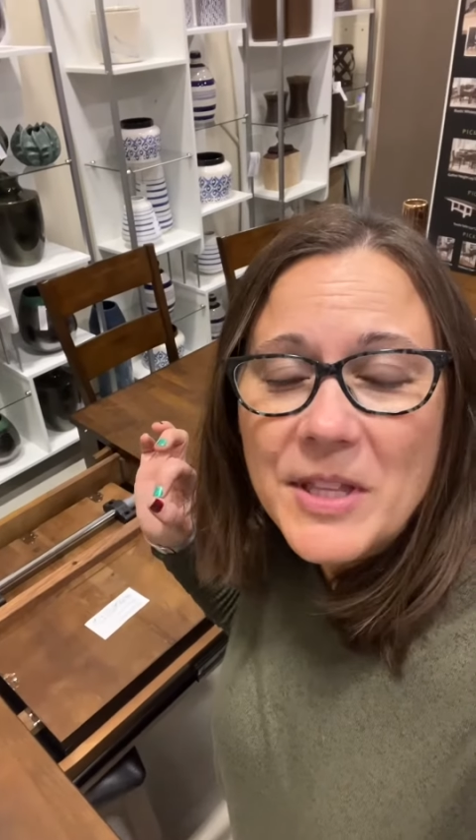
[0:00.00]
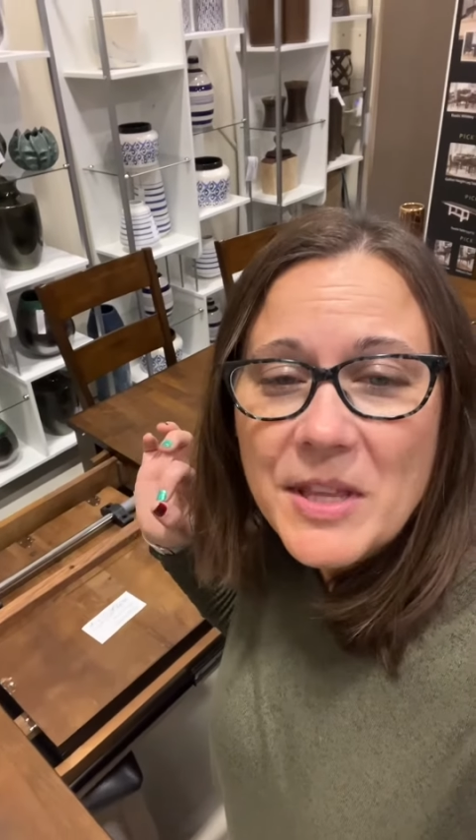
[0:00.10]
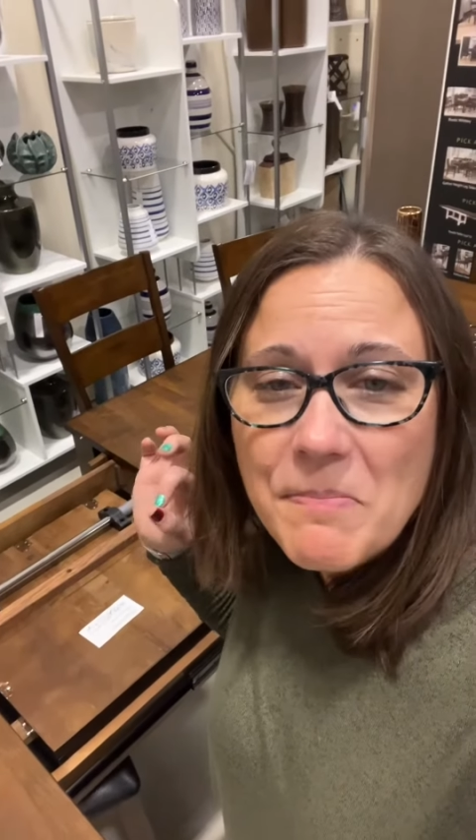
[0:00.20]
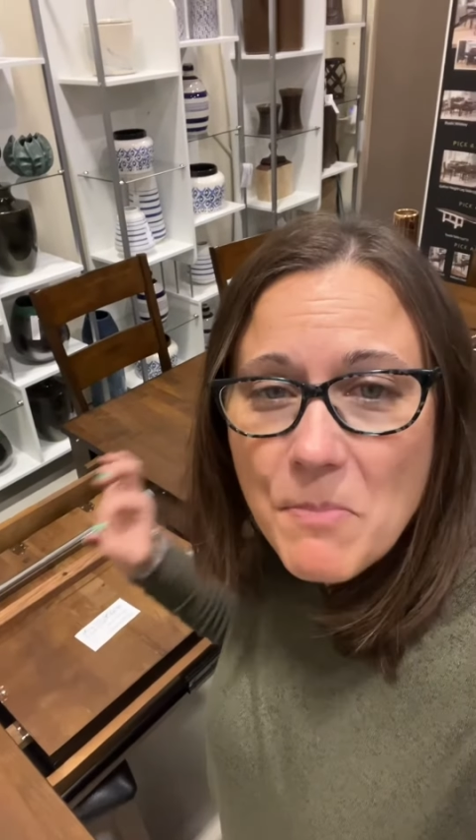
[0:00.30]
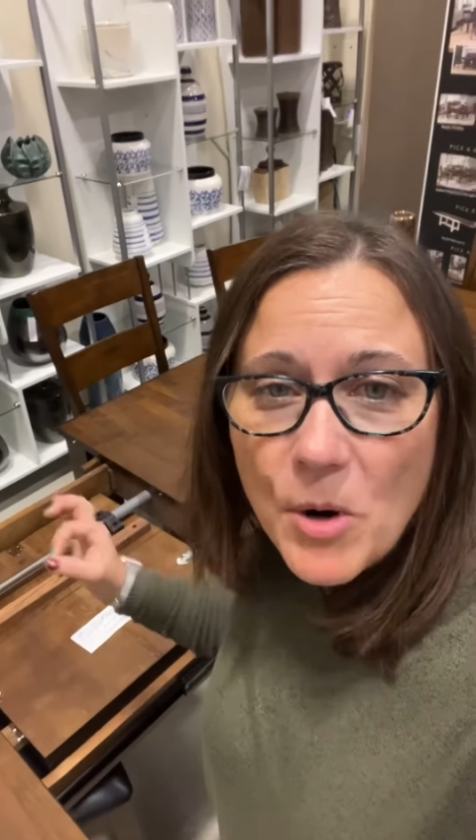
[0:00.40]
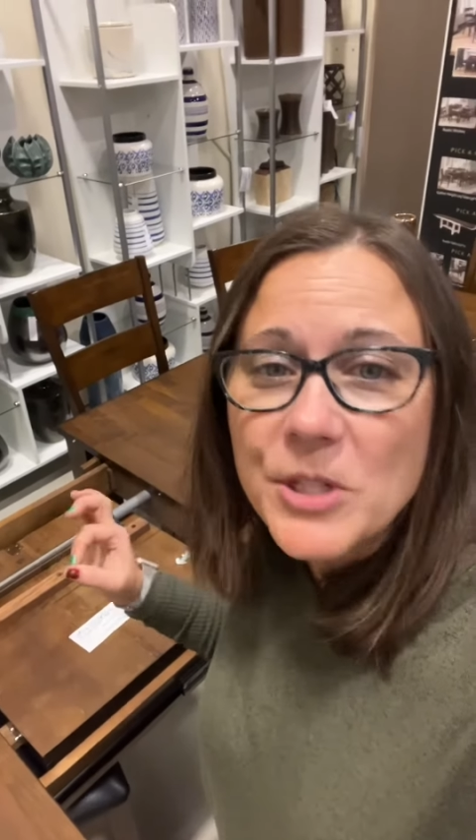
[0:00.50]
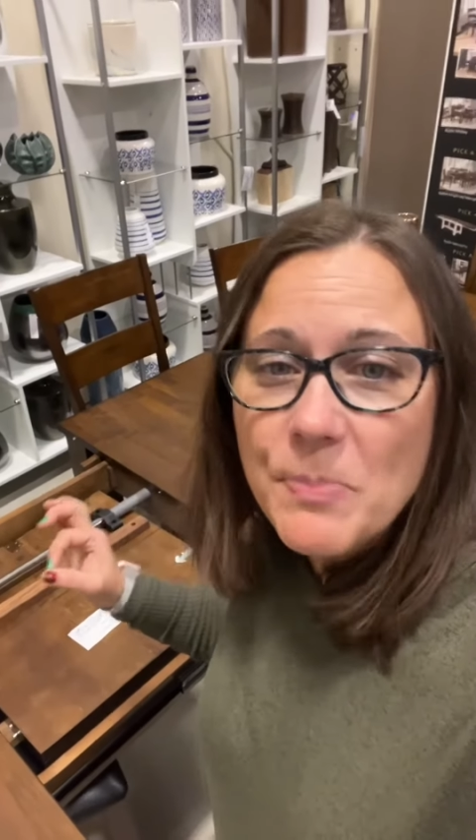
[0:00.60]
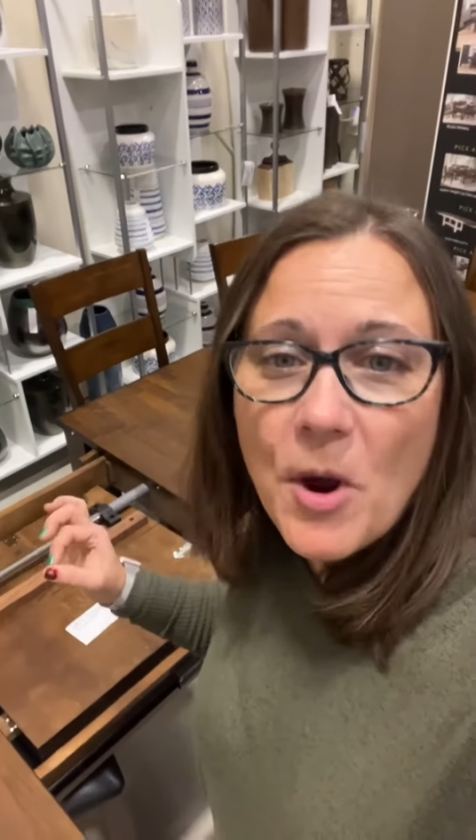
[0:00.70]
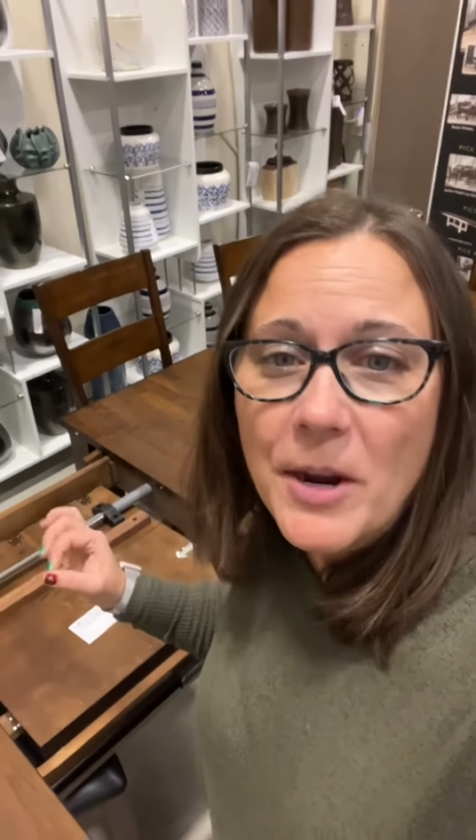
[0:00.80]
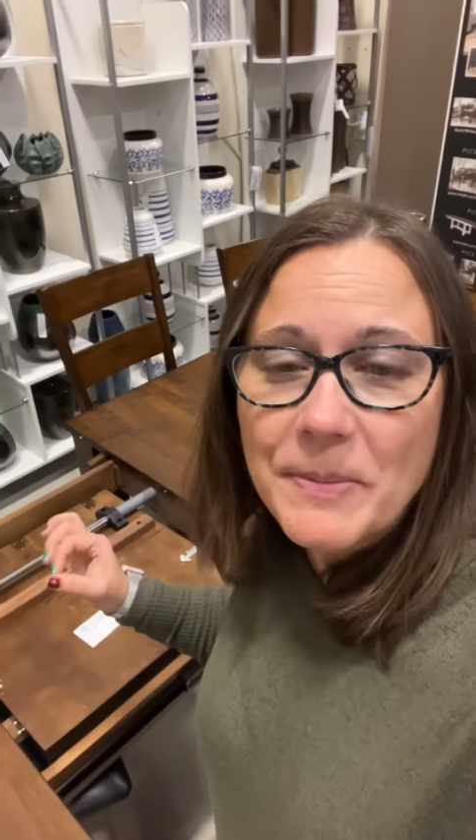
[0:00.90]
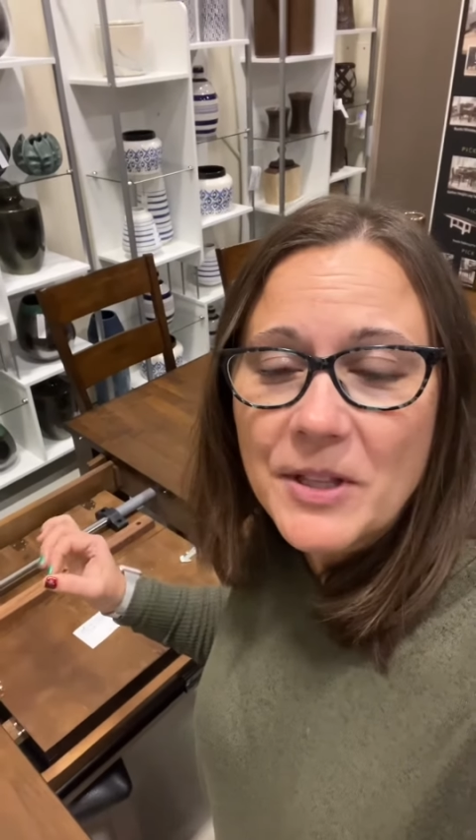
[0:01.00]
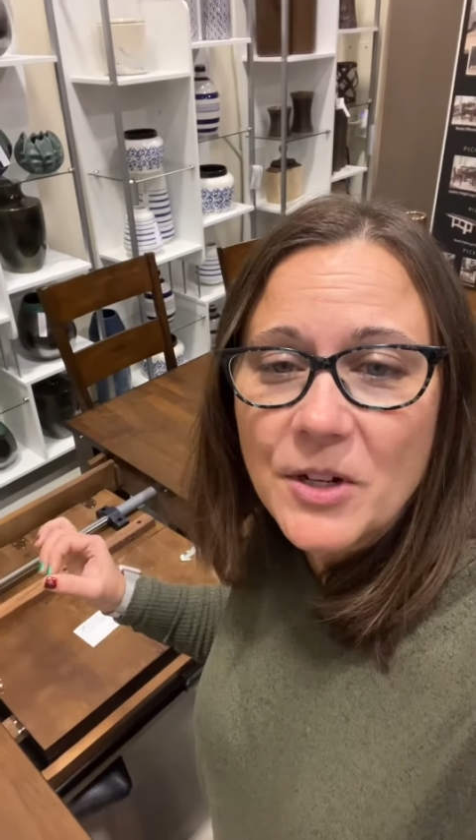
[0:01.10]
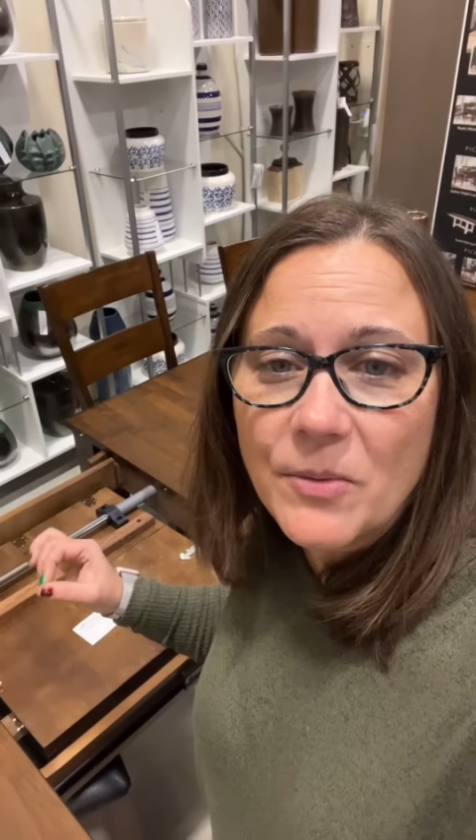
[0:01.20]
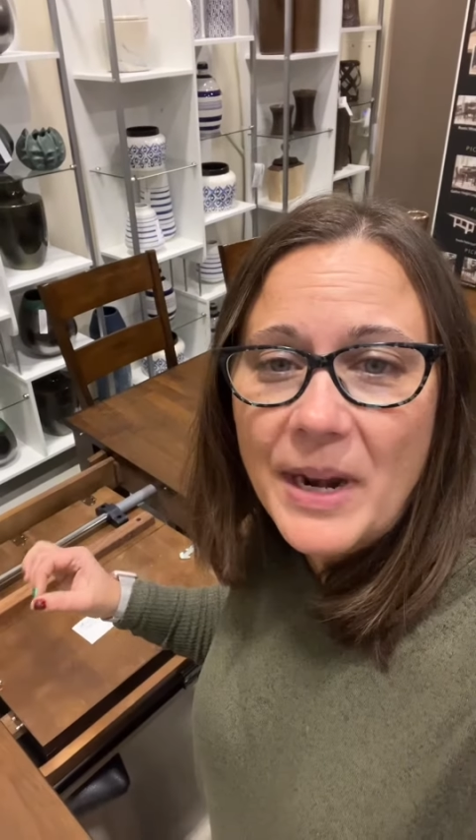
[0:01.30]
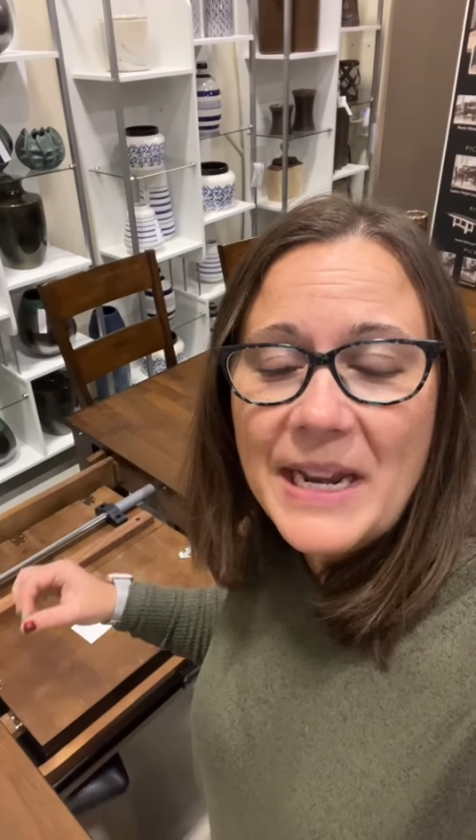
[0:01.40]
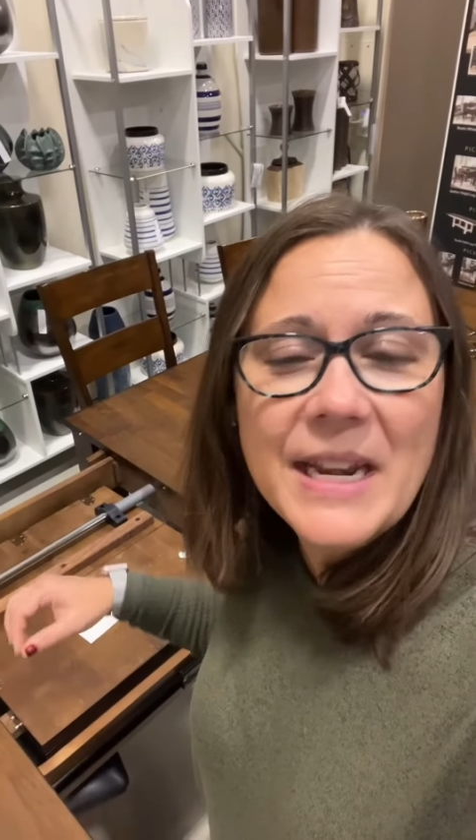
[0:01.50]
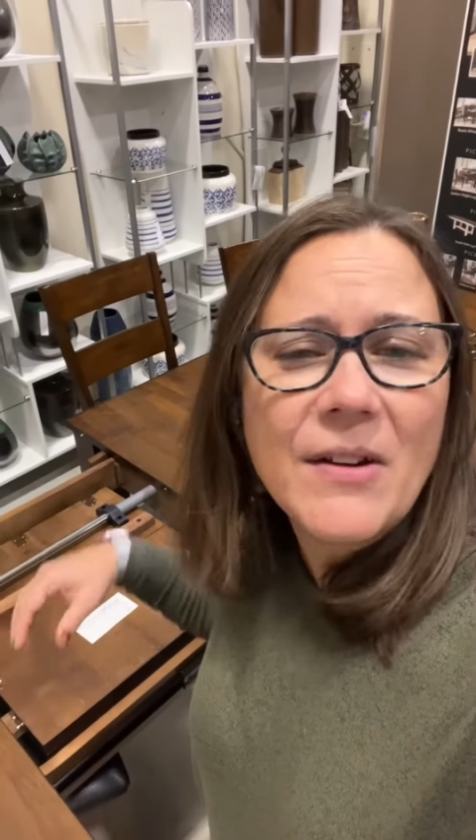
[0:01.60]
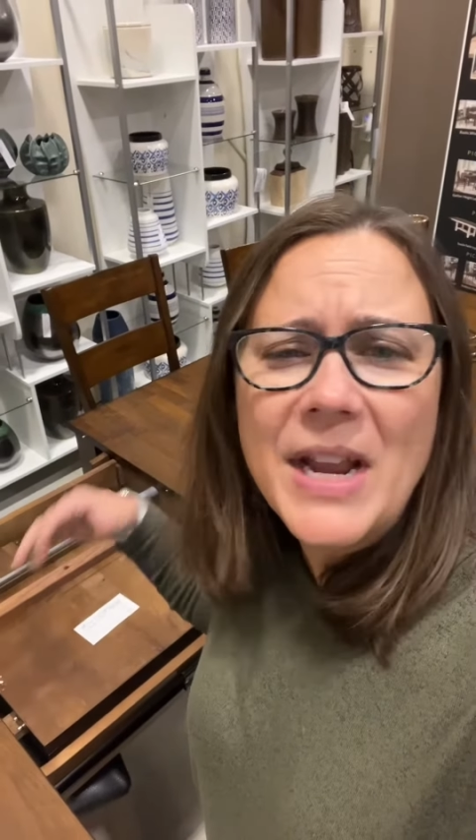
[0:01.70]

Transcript: most popular right now